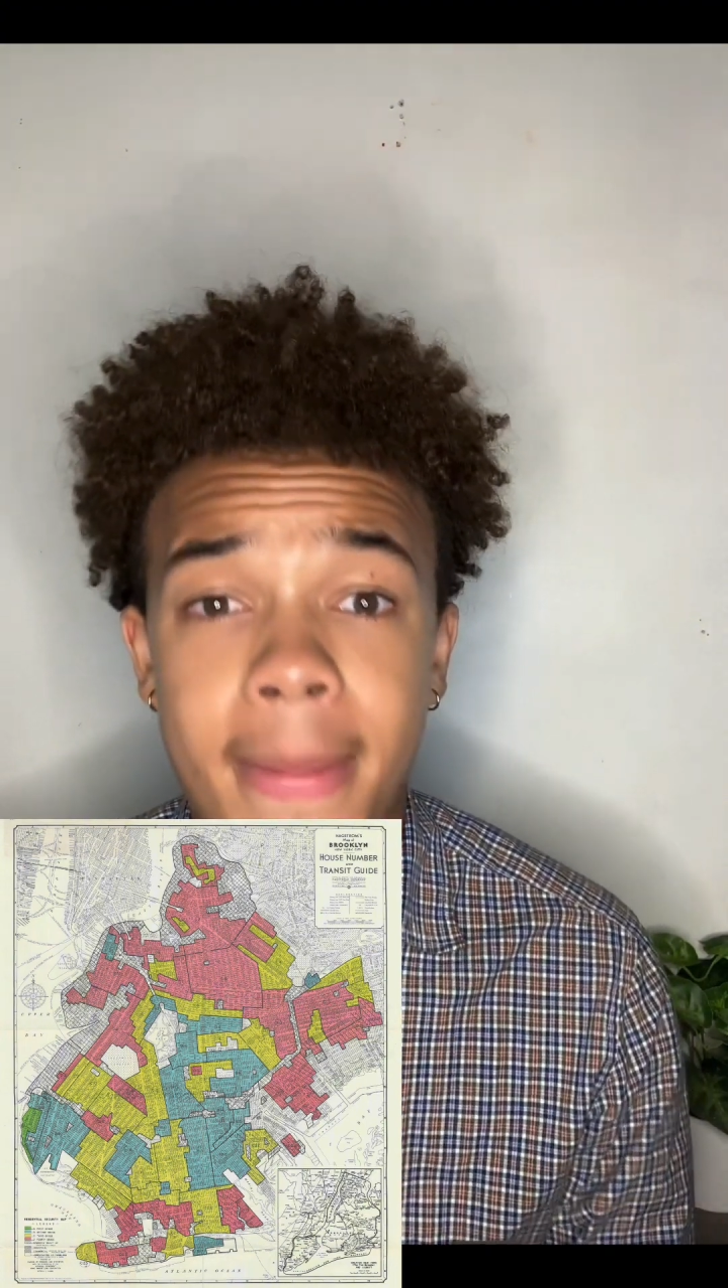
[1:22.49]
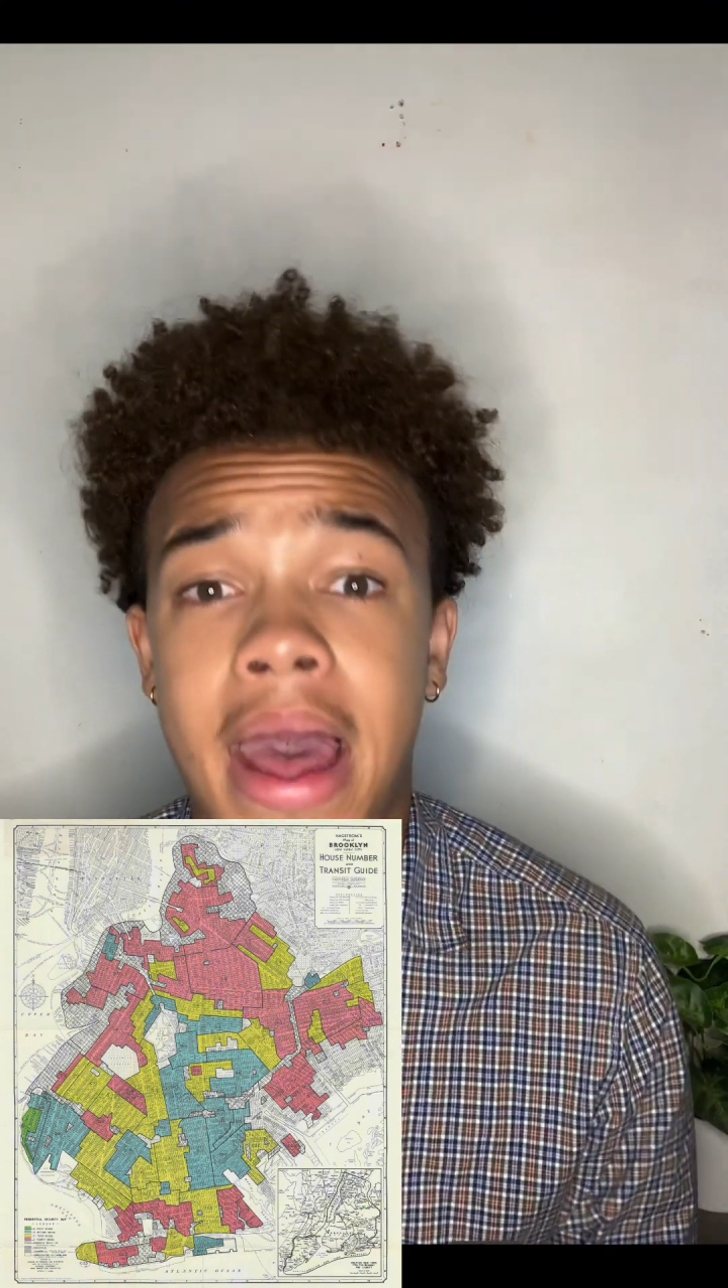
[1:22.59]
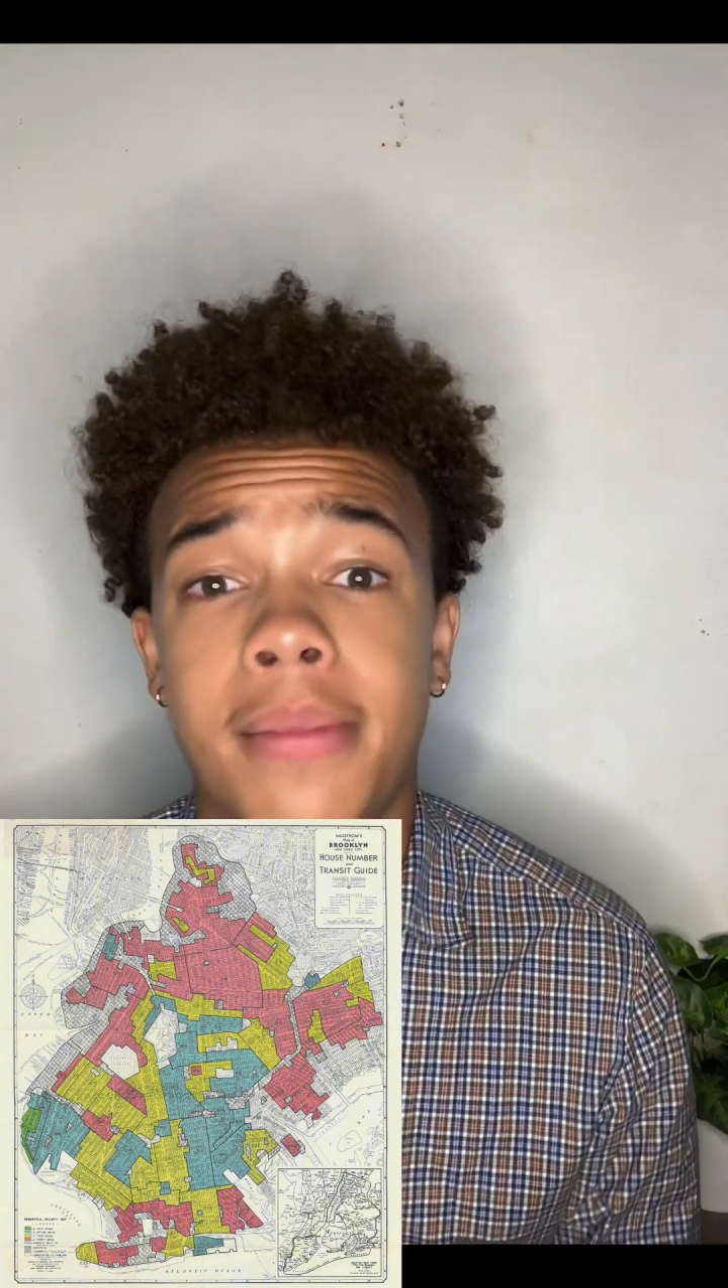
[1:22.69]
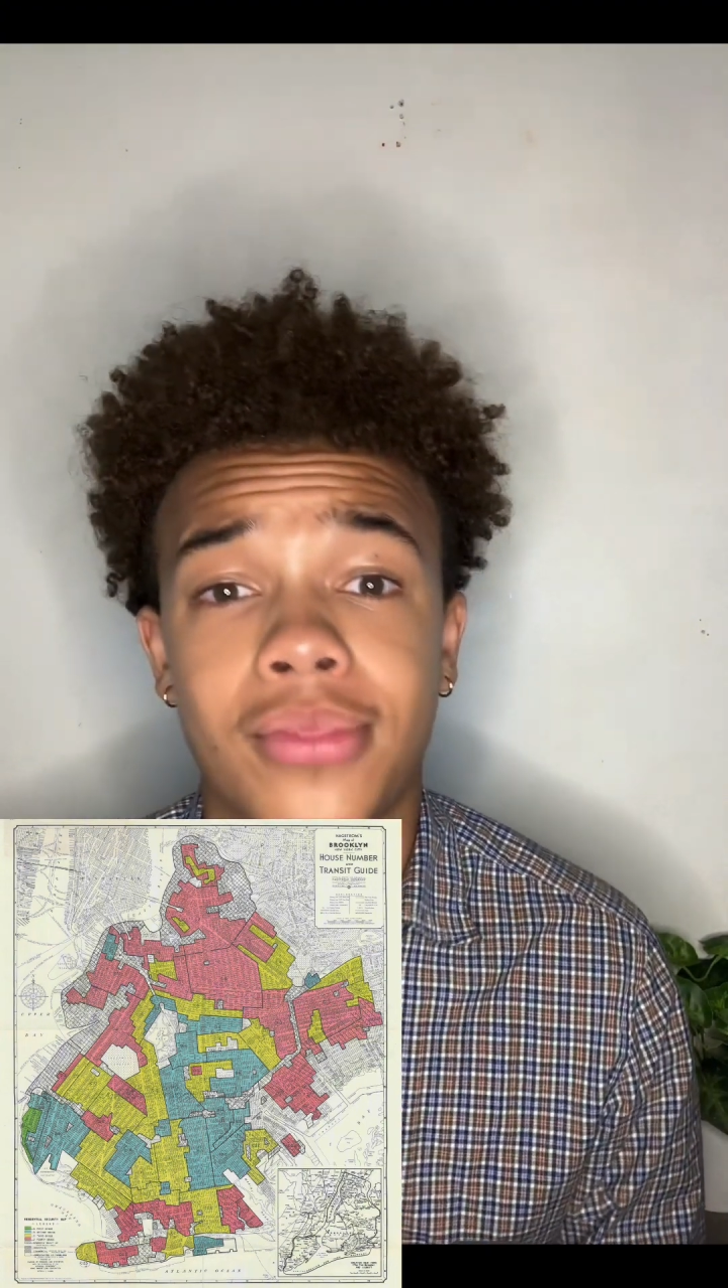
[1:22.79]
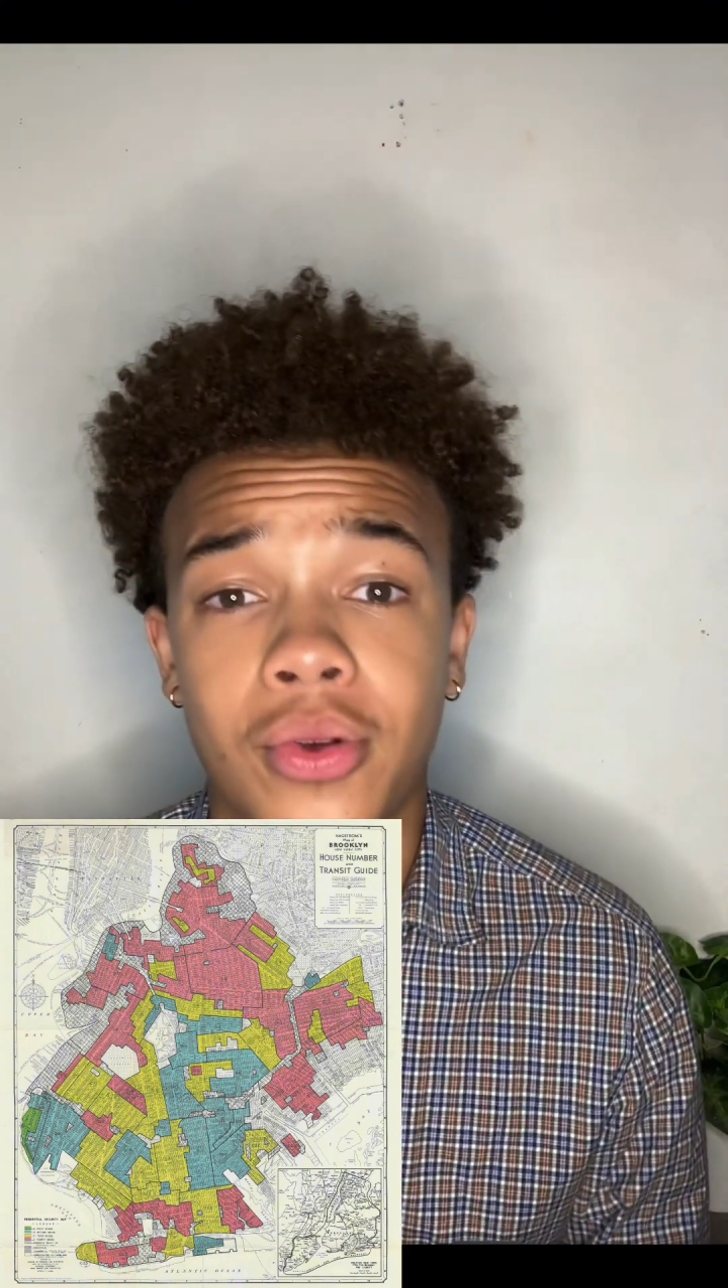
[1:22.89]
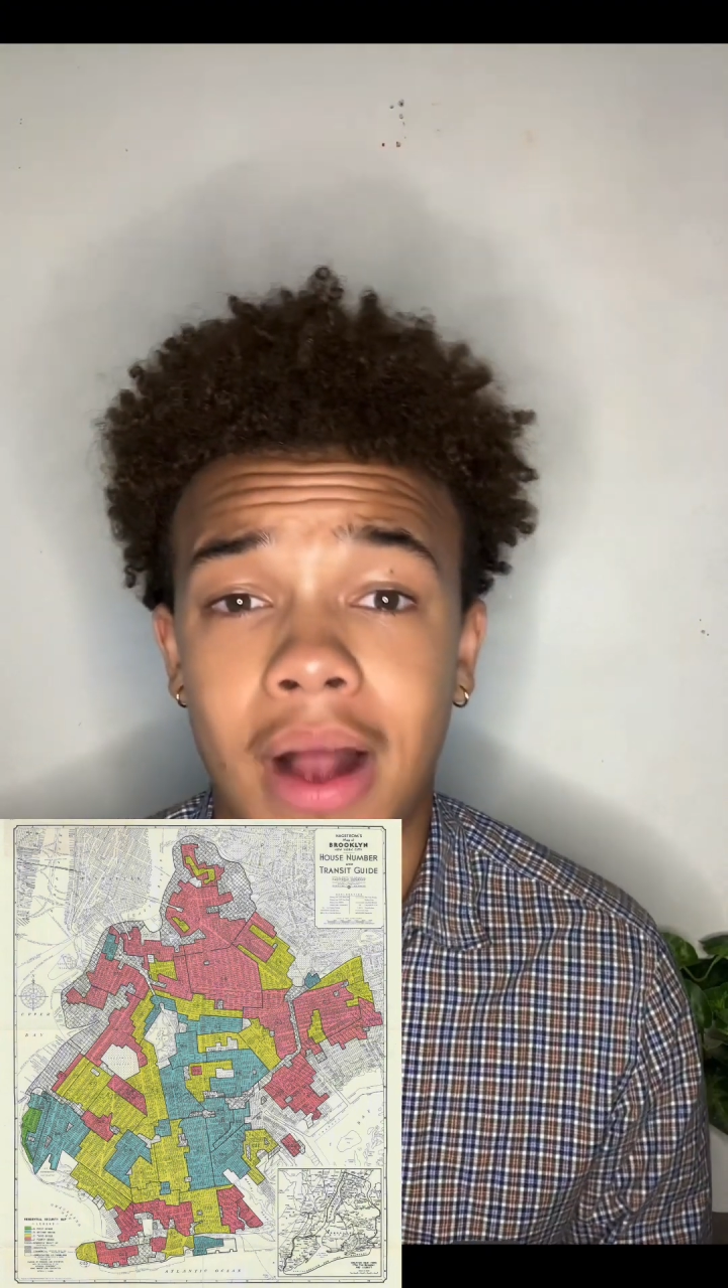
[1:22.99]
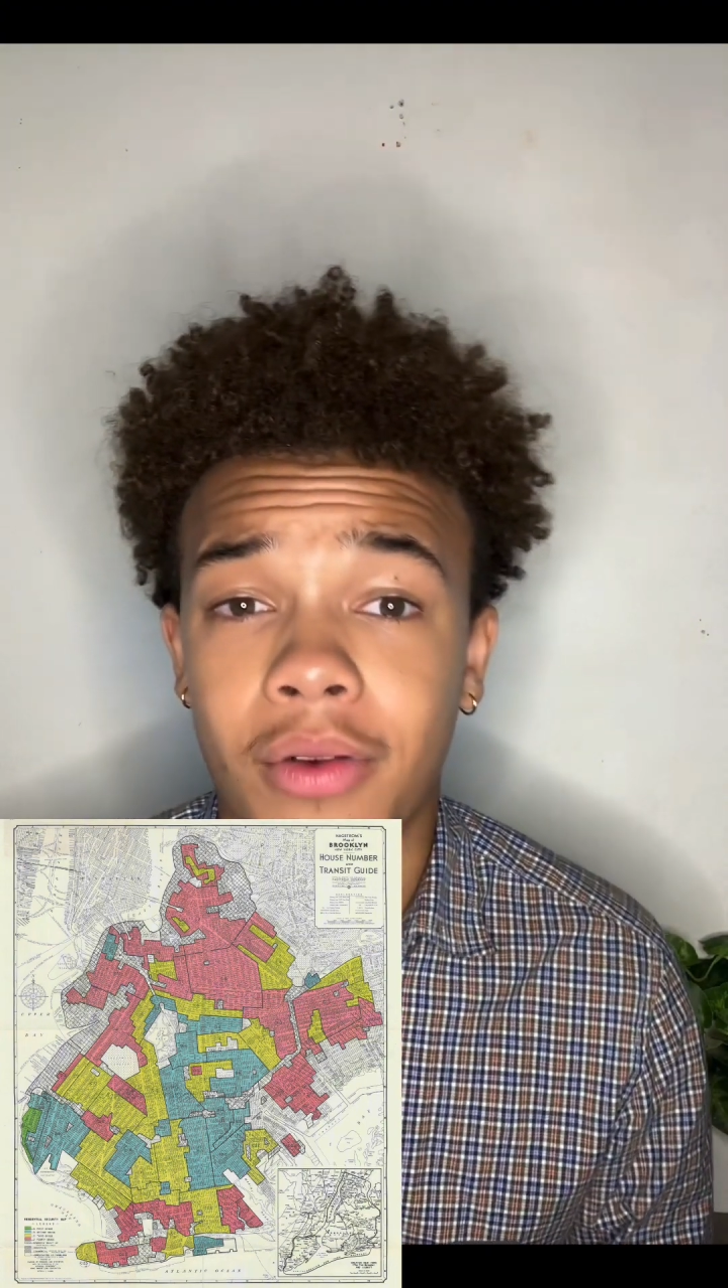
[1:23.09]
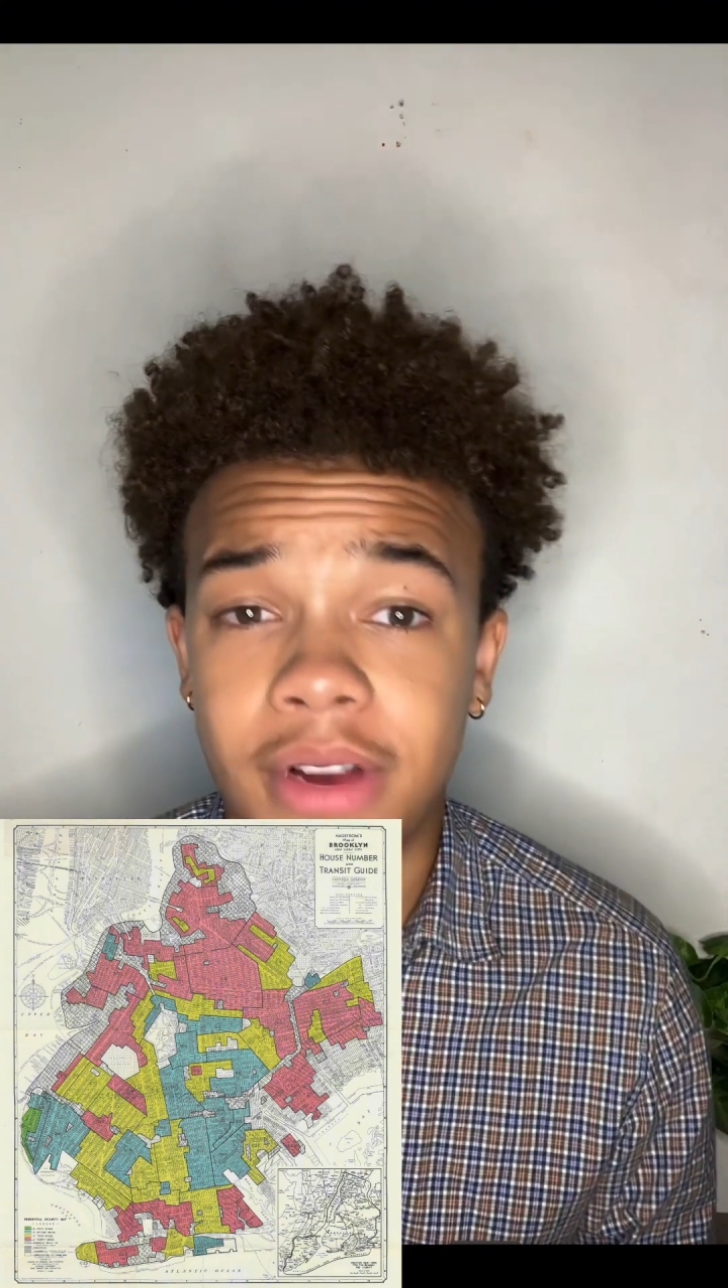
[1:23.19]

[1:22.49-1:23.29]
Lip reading: map throughout